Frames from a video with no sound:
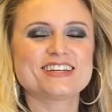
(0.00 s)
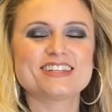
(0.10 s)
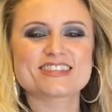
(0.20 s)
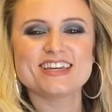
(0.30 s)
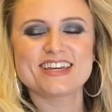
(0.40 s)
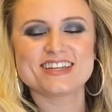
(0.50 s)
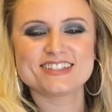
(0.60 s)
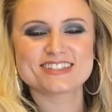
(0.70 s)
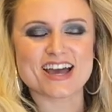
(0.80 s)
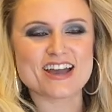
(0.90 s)
And the thing
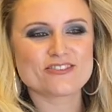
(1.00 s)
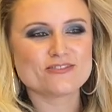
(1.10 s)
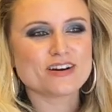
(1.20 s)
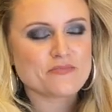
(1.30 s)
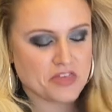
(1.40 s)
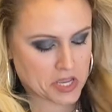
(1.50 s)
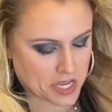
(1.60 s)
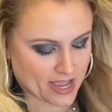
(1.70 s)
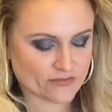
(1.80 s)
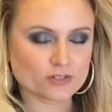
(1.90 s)
is, I grew up
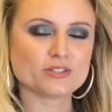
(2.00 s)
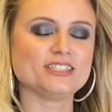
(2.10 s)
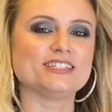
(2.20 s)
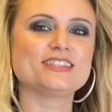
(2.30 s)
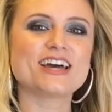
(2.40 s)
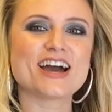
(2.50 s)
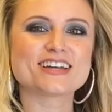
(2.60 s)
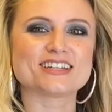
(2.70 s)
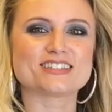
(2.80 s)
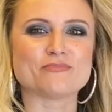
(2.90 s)
thinking everyone did that
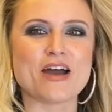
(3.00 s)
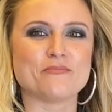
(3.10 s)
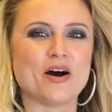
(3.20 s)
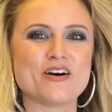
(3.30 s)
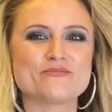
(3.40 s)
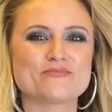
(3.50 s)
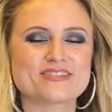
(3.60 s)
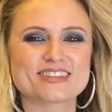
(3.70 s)
because my mom